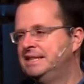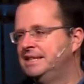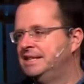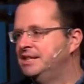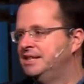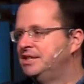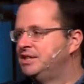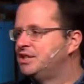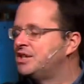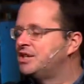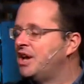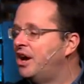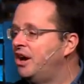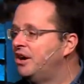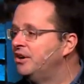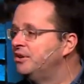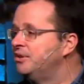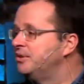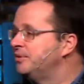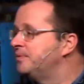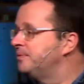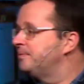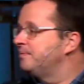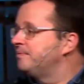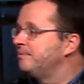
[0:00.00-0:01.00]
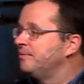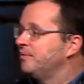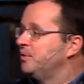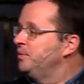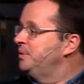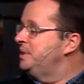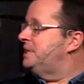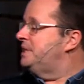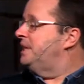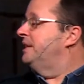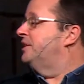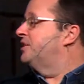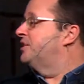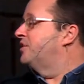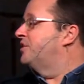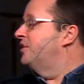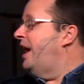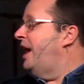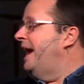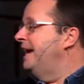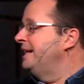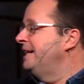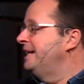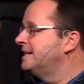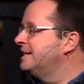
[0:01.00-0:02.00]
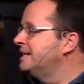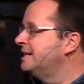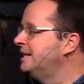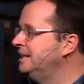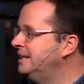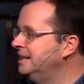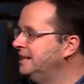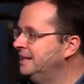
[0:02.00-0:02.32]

So we said, great.